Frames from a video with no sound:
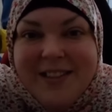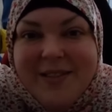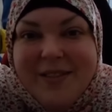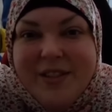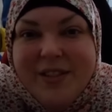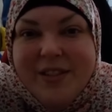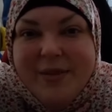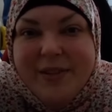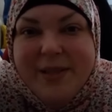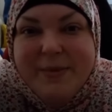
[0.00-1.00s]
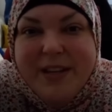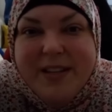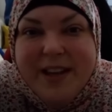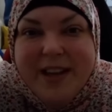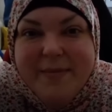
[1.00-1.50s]
She's still with the husband. Yes, I
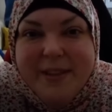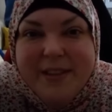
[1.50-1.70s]
am.